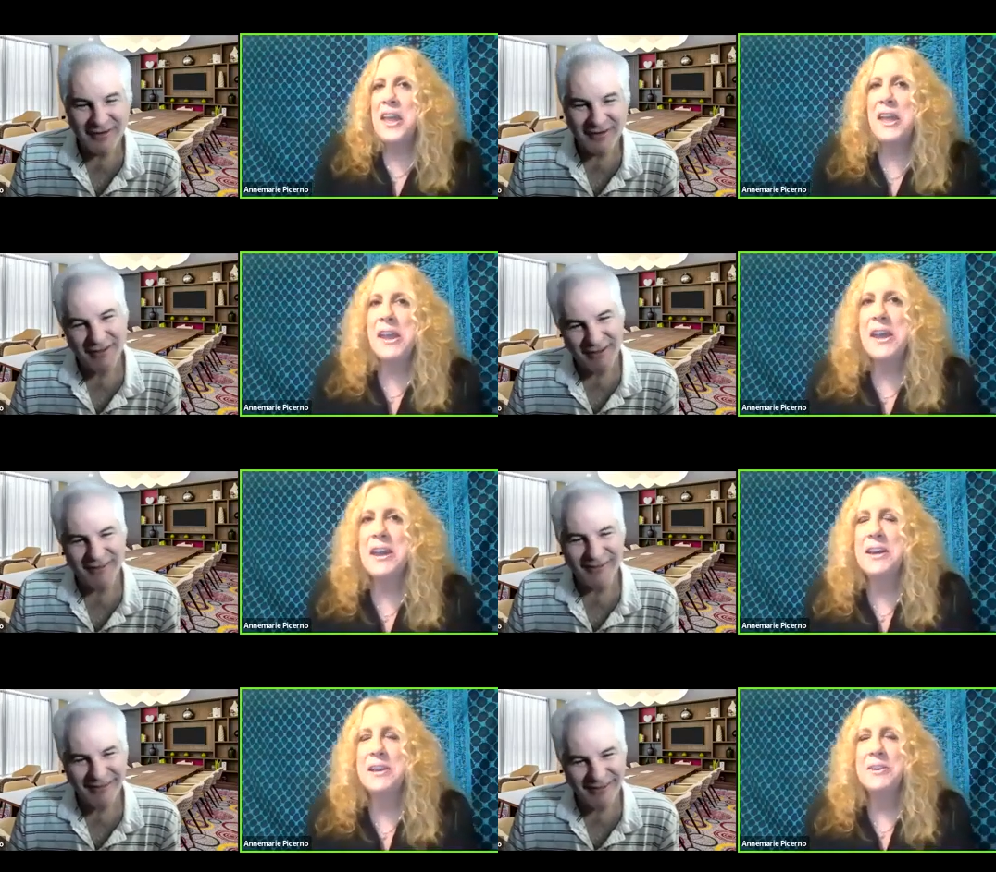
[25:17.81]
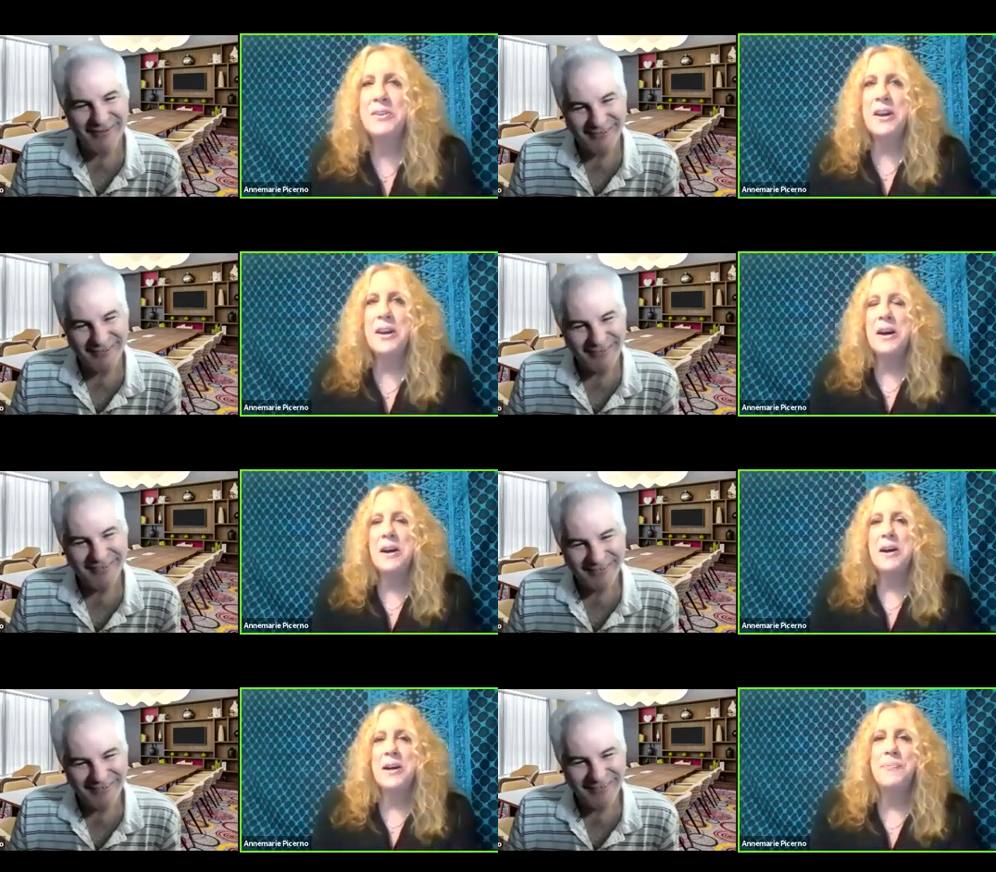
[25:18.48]
Speaker 1: Mm-hmm. And
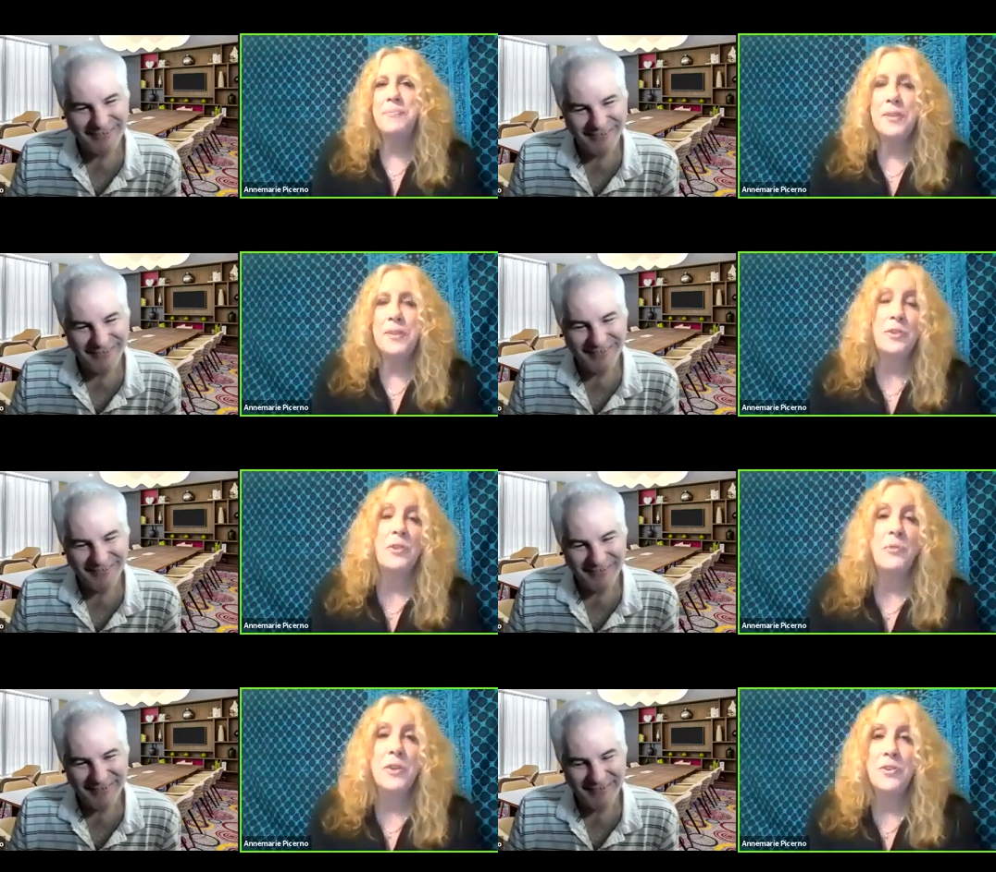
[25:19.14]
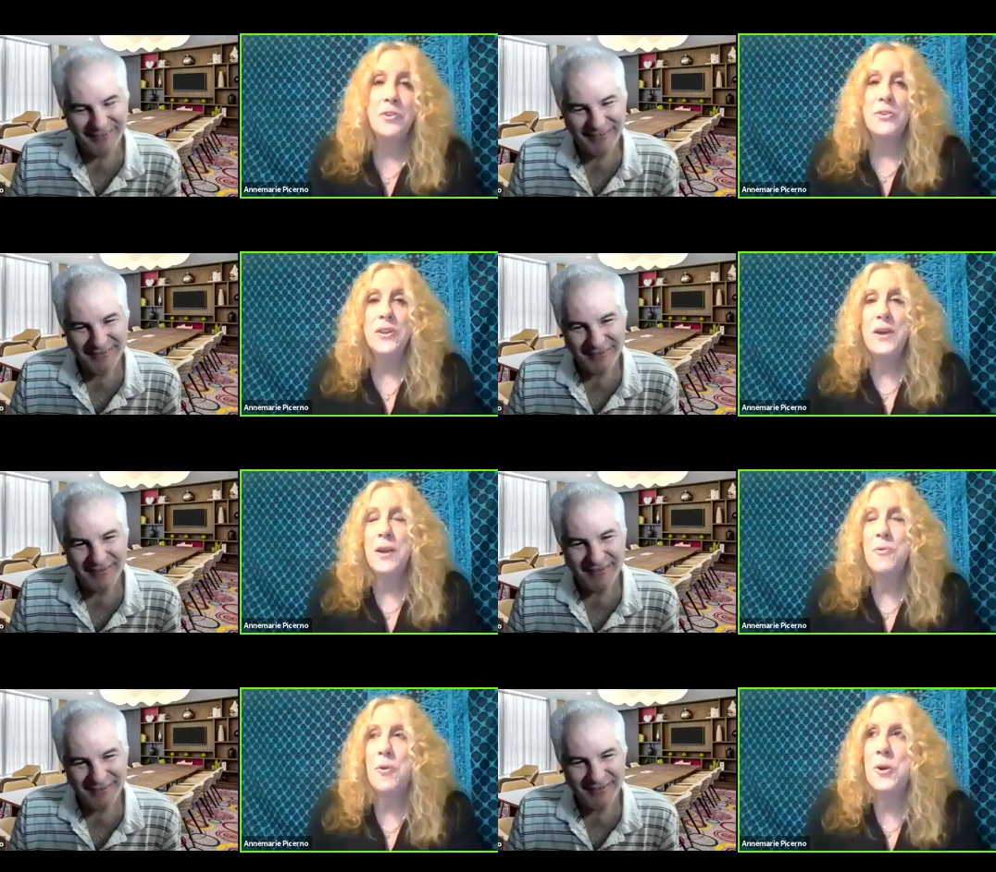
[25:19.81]
um, it's an original that I
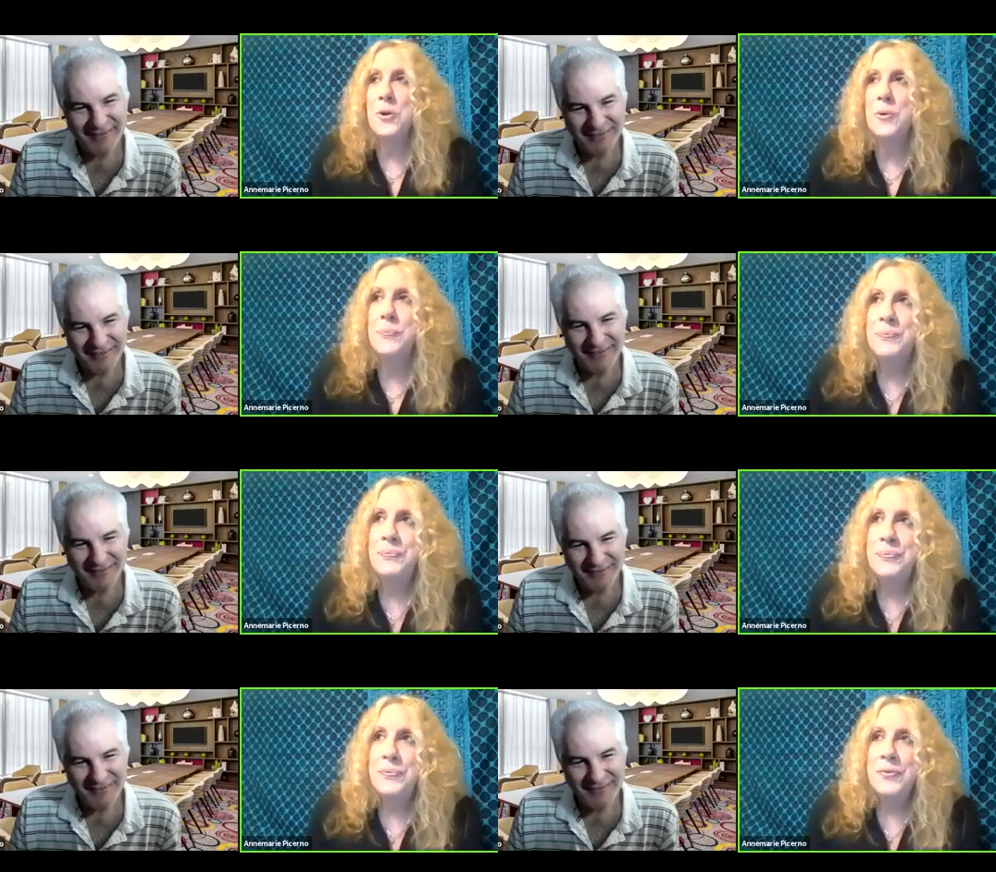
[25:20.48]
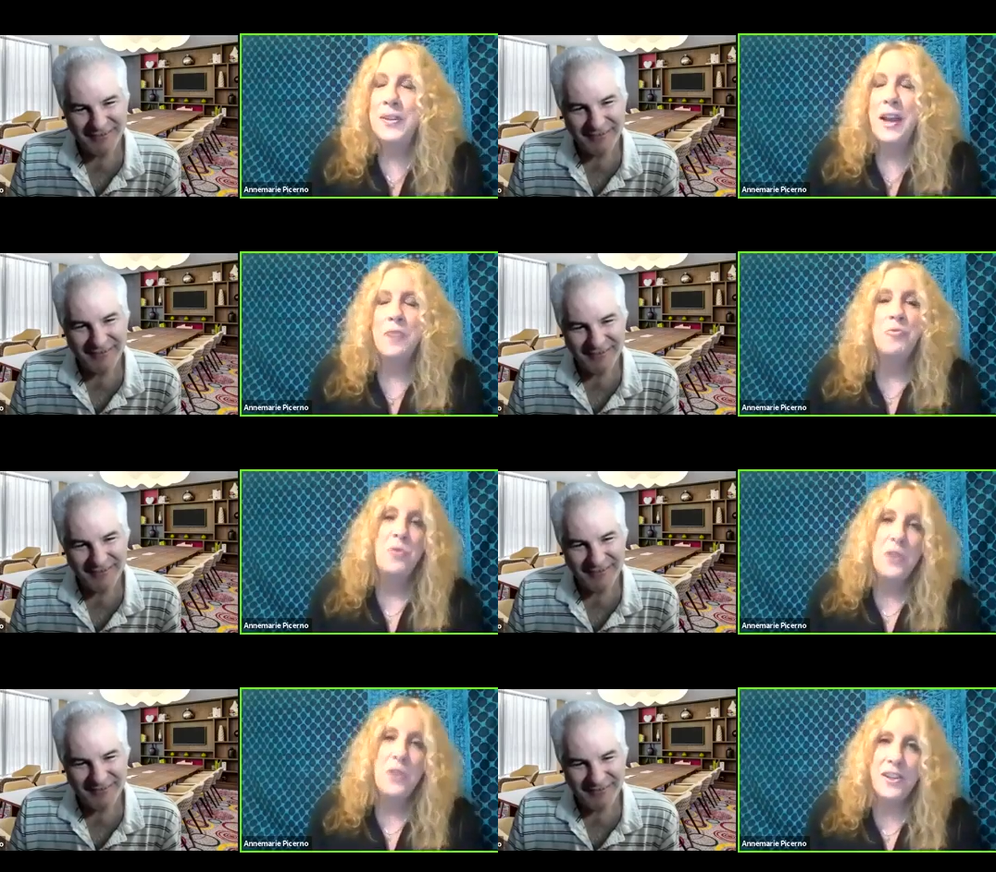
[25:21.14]
wrote. I
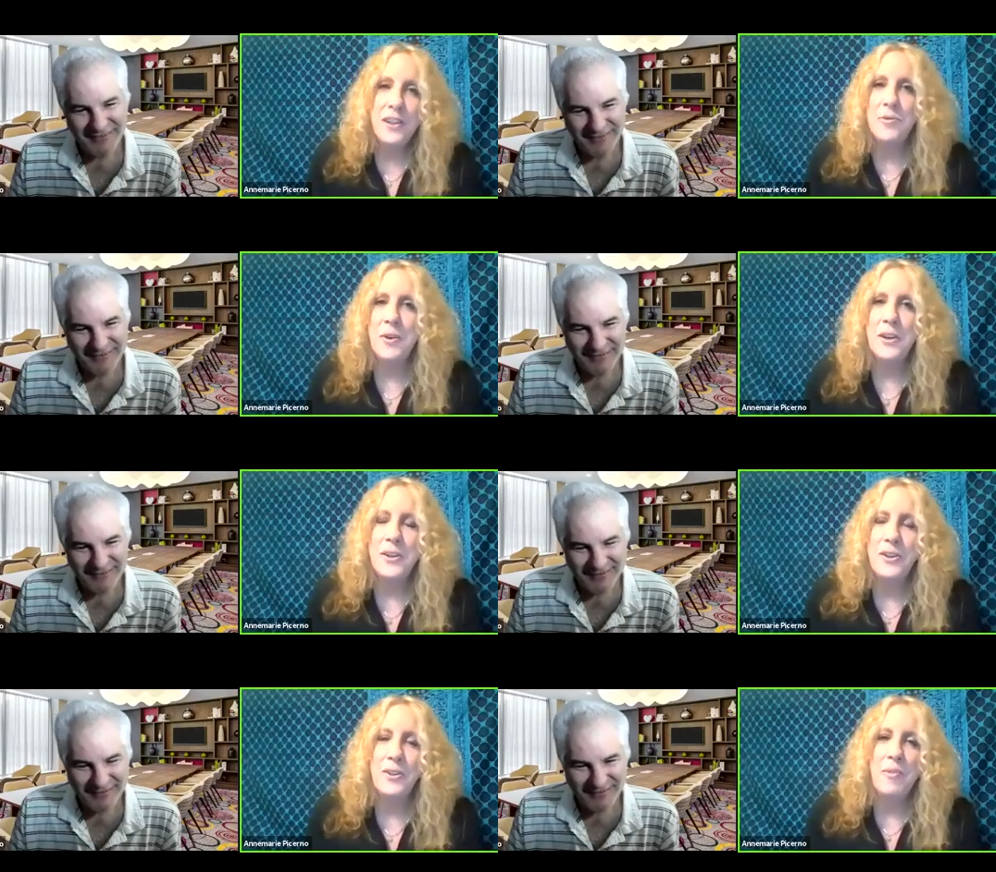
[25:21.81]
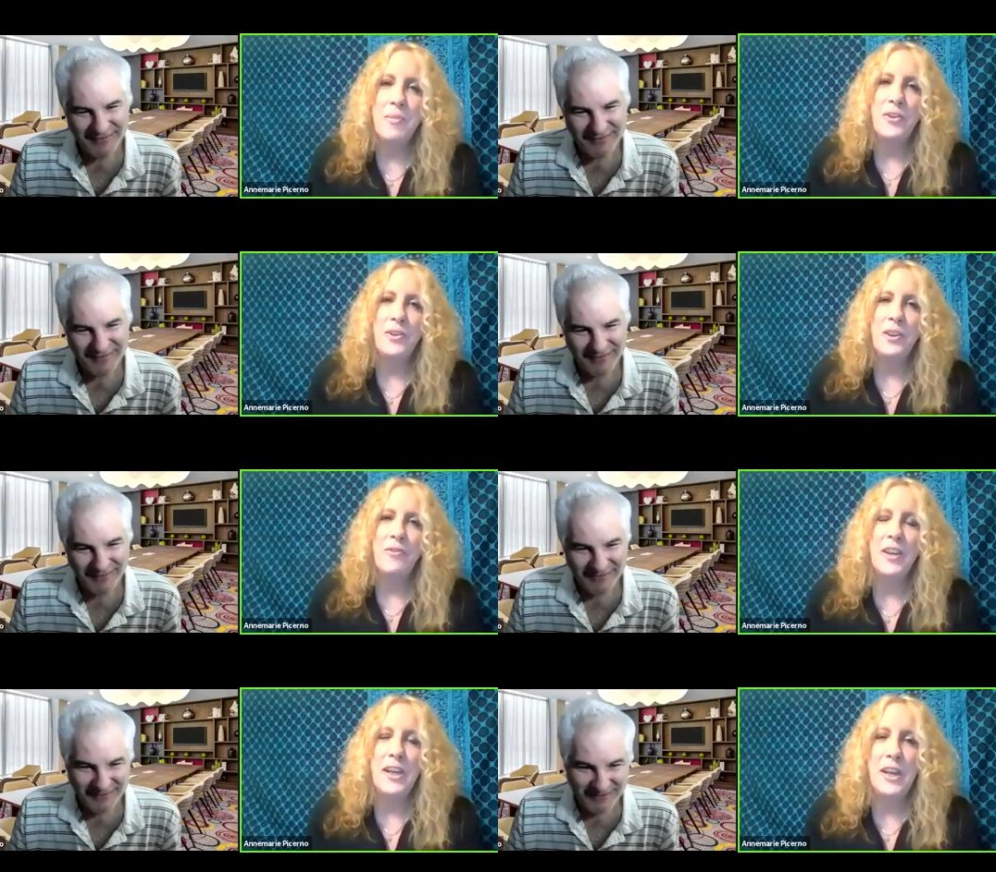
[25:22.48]
really want to do a music
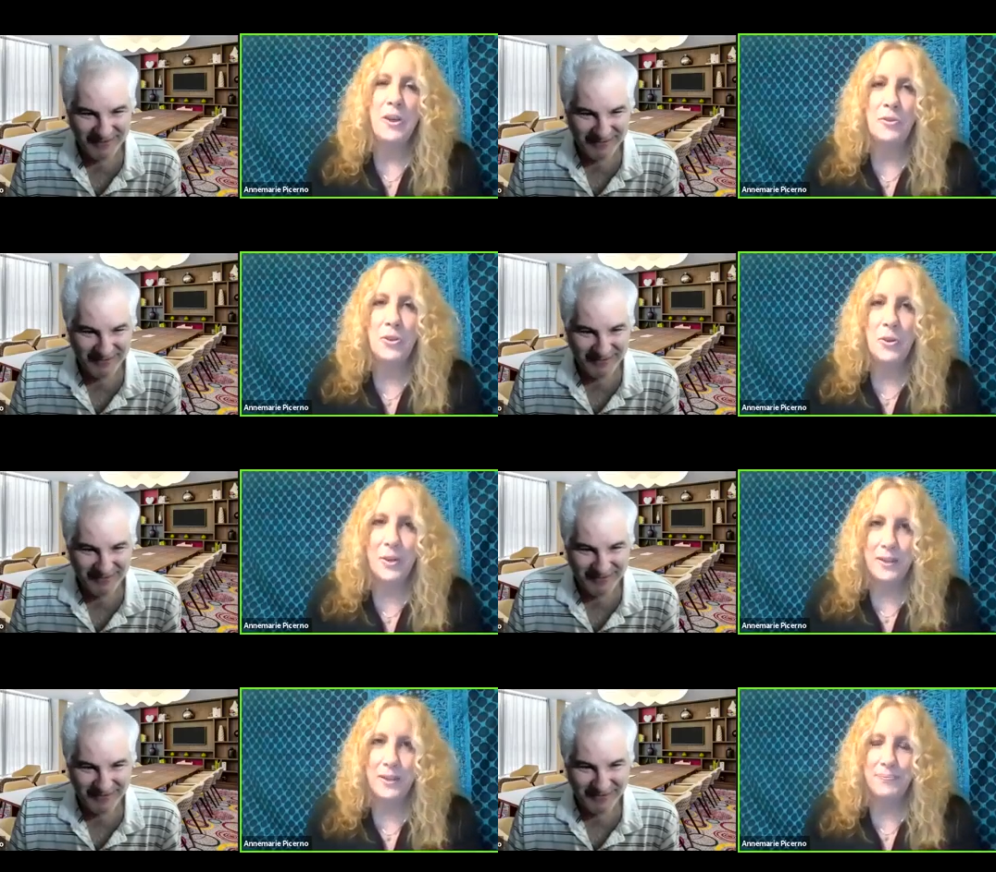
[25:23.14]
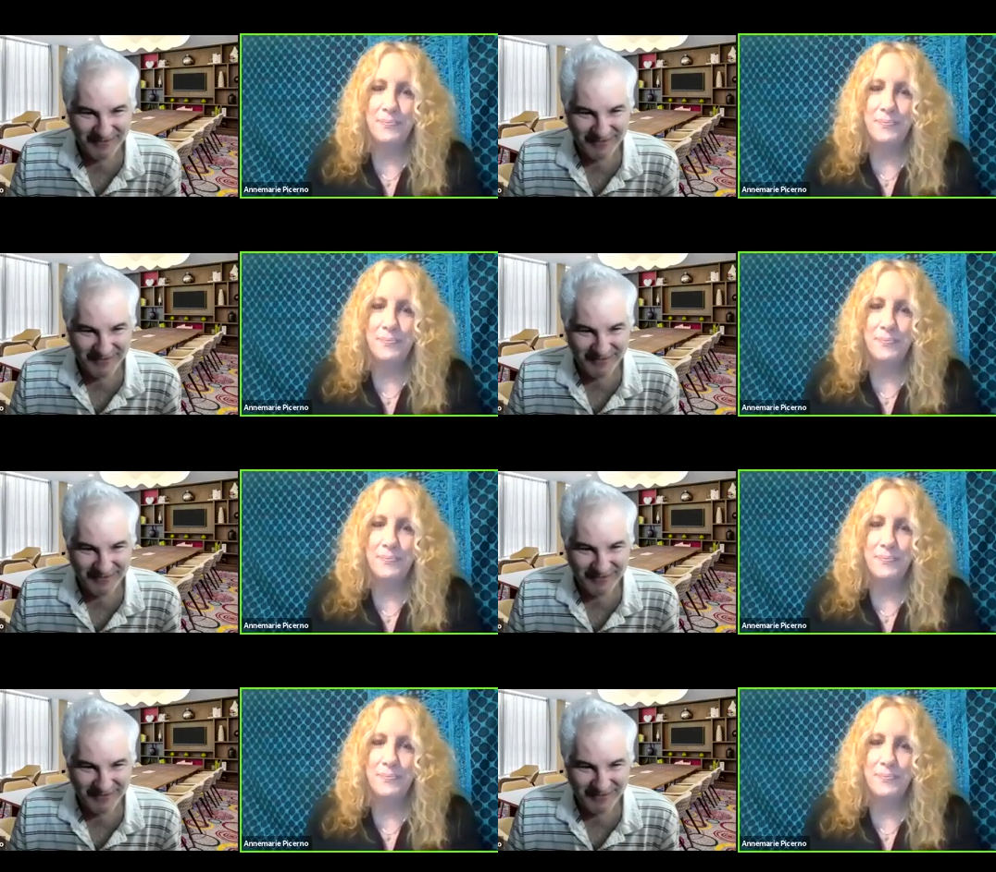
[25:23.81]
video to it.